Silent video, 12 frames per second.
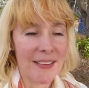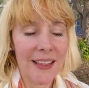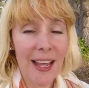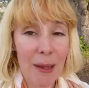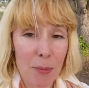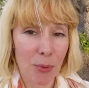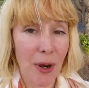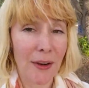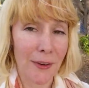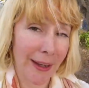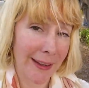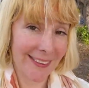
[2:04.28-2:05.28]

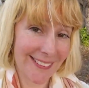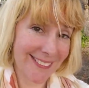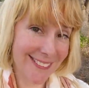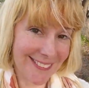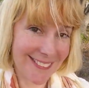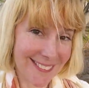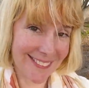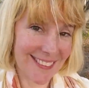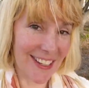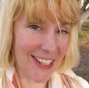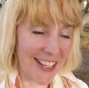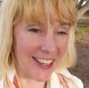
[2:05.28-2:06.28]
Library.
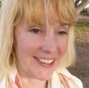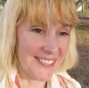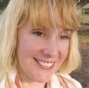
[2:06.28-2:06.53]
There you go.